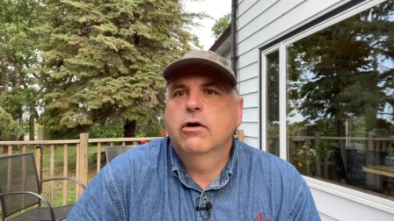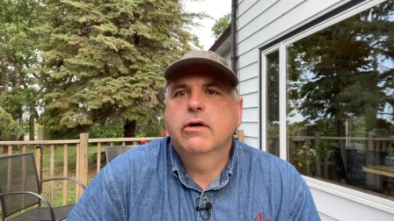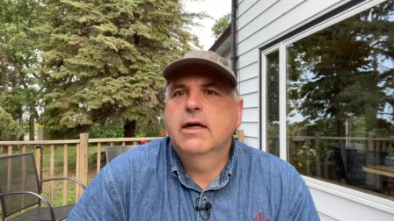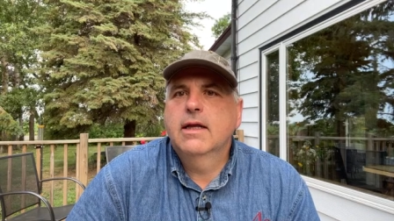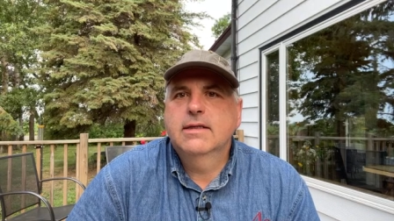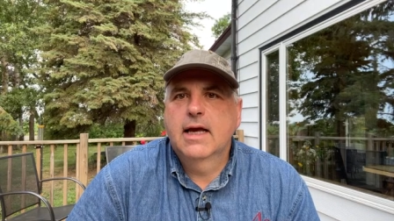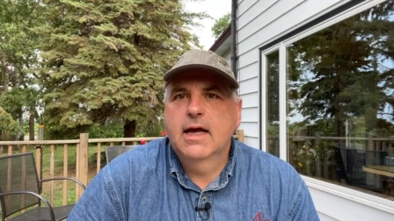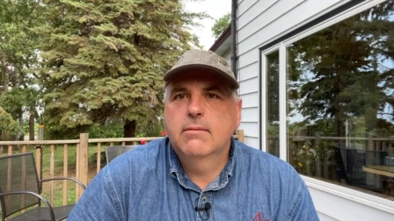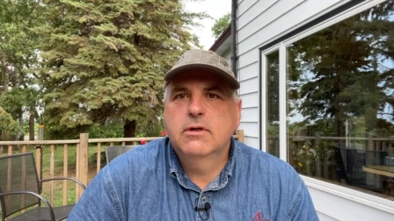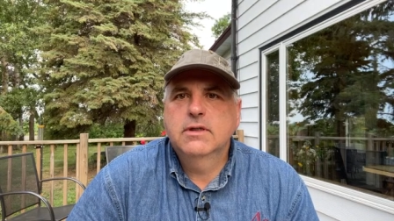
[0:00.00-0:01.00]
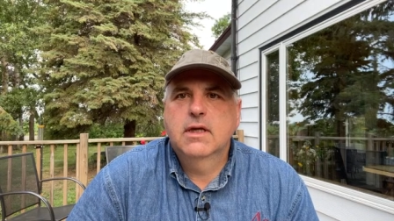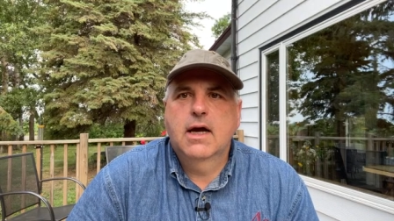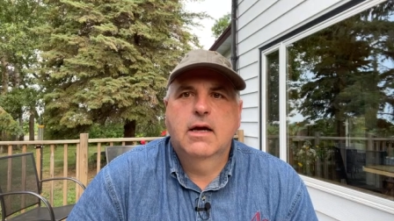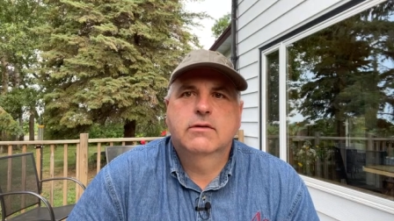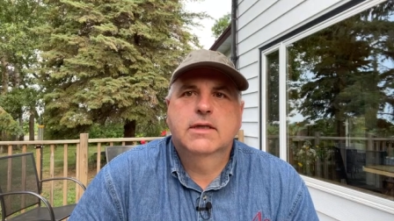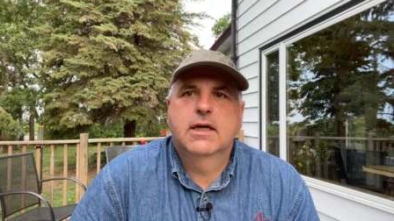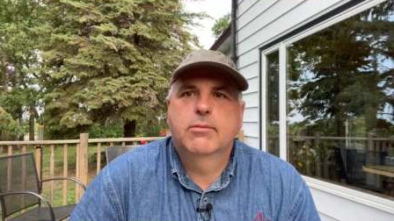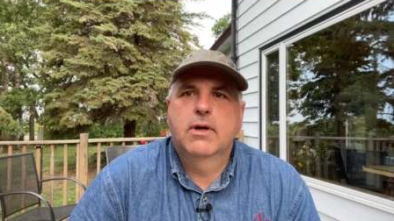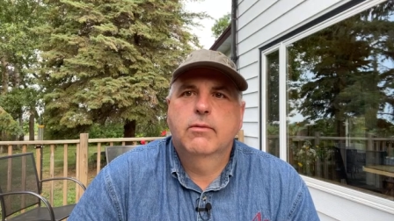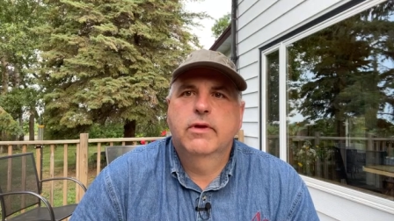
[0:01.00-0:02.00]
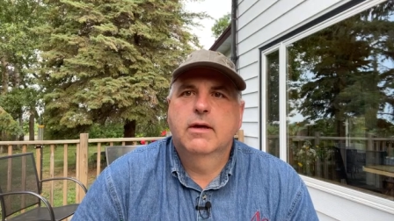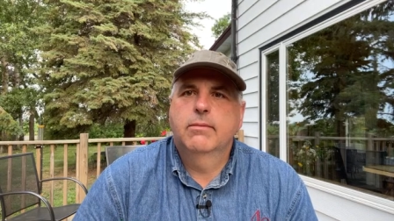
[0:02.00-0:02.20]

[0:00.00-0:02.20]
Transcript: hurting less animals, I don't see any problem with it.